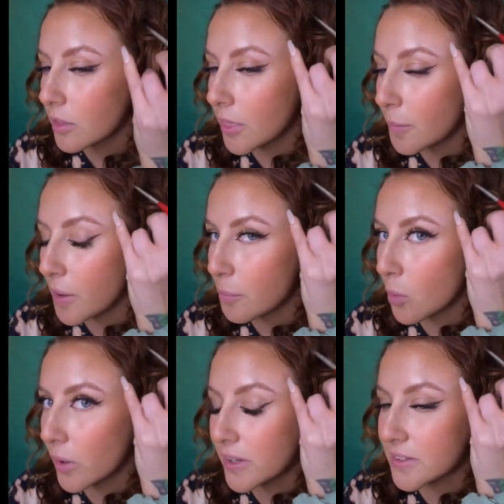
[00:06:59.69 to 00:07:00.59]
then my
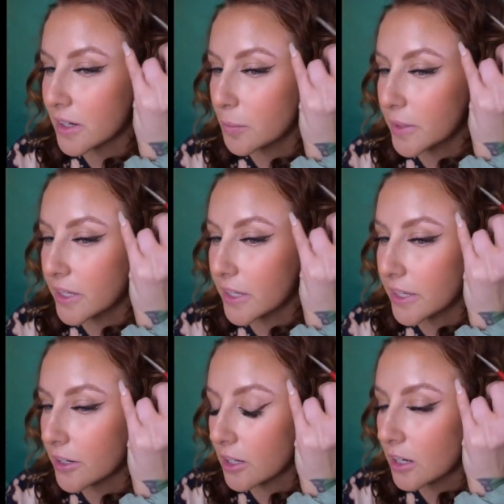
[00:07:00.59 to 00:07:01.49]
point is going to be
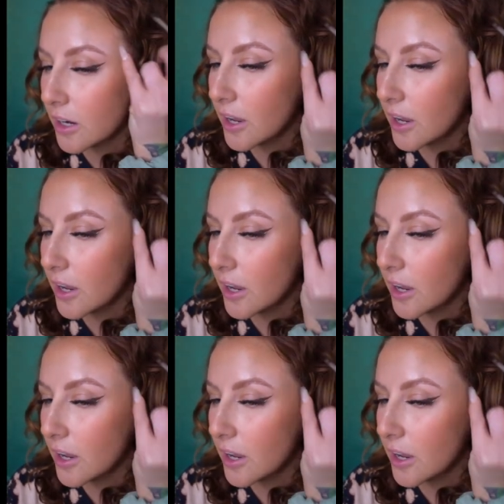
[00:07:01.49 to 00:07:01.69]
here.